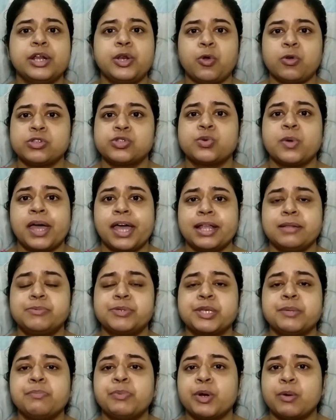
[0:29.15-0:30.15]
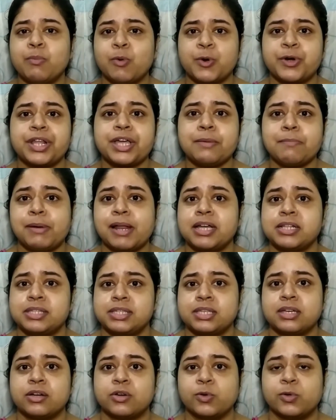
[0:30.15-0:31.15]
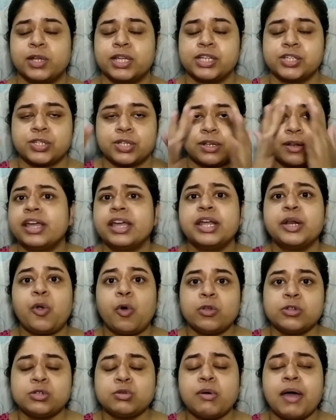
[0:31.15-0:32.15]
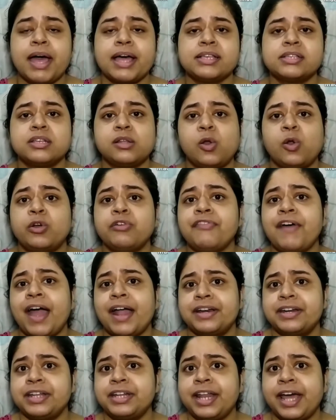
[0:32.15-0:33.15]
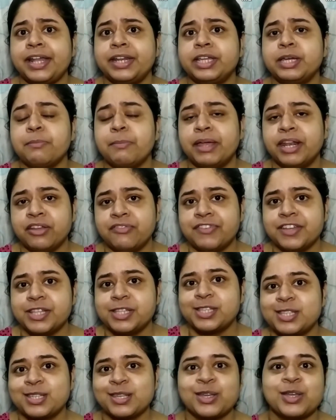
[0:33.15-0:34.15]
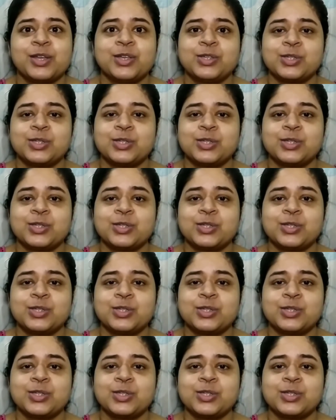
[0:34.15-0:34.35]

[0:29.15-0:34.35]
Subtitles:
It also helps in promoting blood circulation. It also has a lot of anti-tanning benefits.